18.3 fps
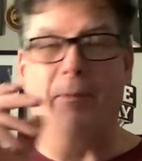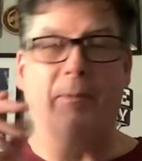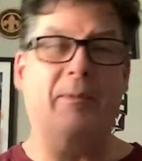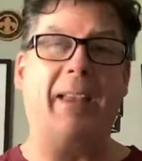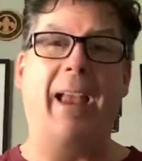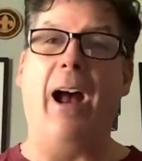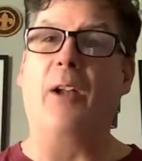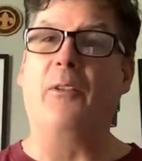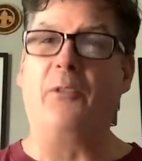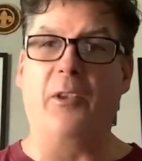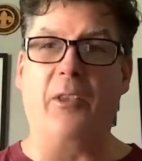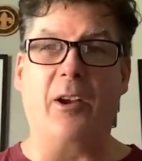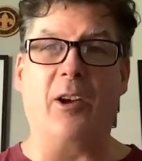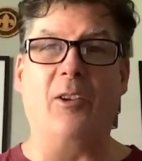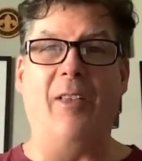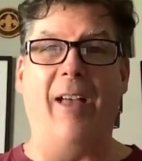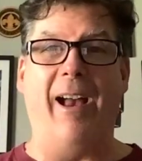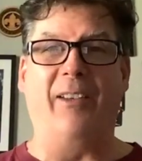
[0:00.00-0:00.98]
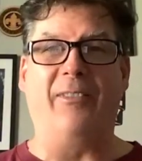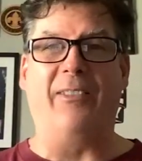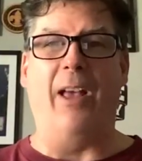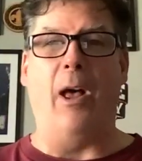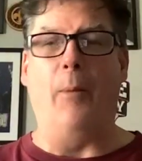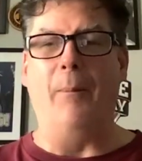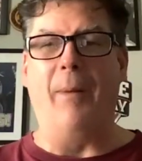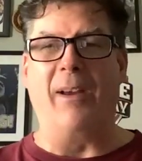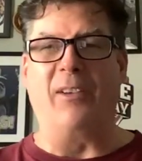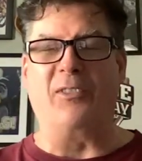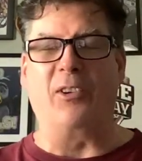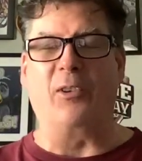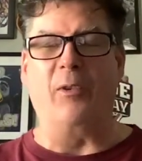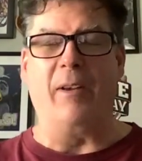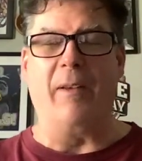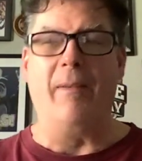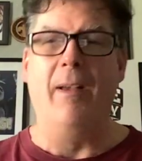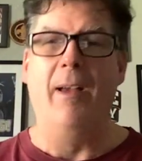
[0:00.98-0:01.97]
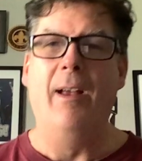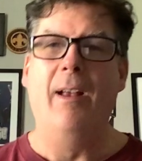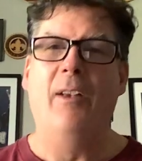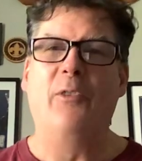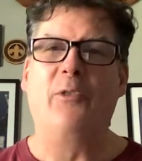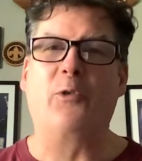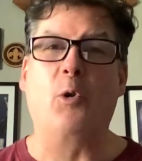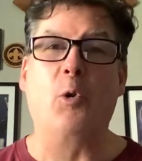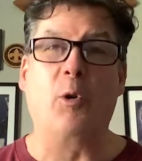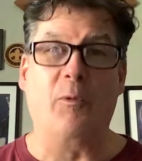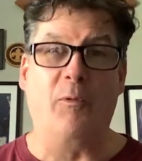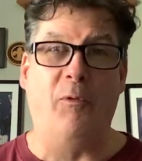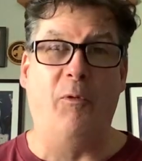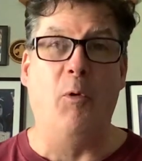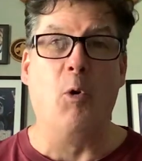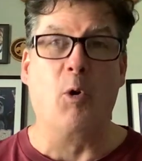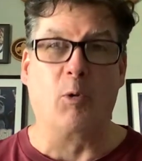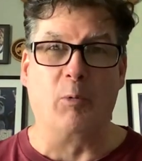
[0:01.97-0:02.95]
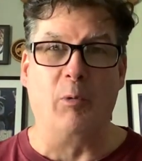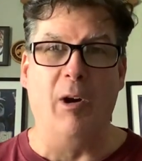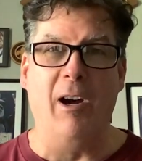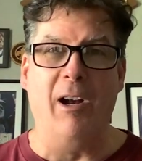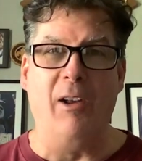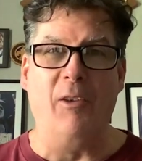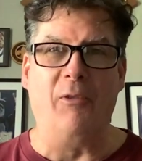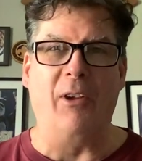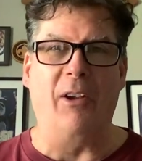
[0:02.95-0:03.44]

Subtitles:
down to their last out, basically, scored 4 runs.